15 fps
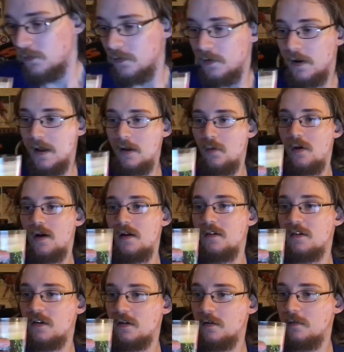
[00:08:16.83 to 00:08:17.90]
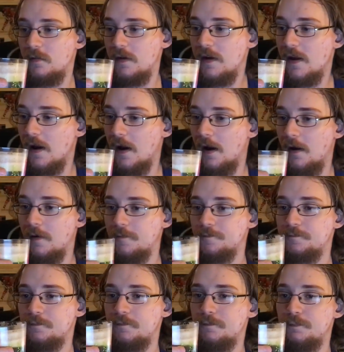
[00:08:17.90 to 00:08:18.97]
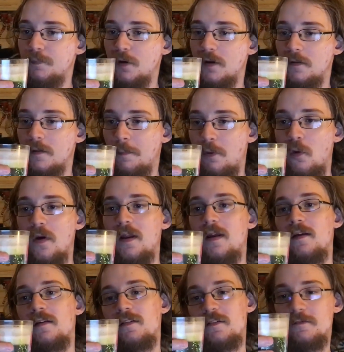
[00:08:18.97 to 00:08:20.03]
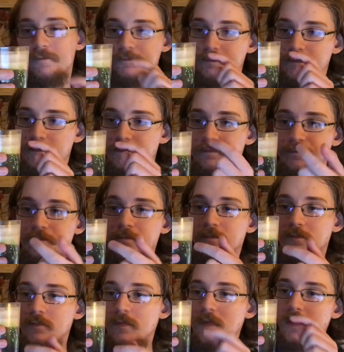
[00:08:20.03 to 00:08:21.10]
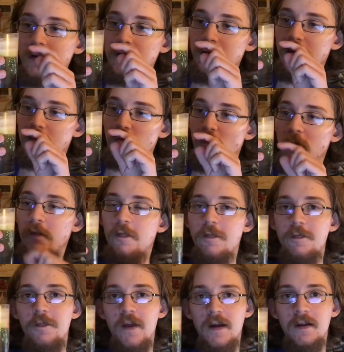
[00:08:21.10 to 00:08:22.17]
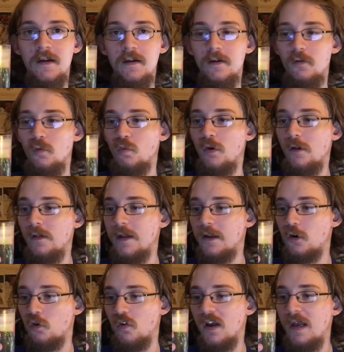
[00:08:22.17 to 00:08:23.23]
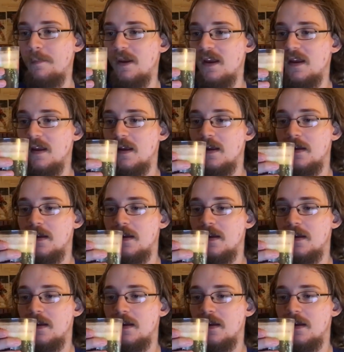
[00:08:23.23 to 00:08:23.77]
Anyways, yeah. But the point is, it's really thick, really creamy,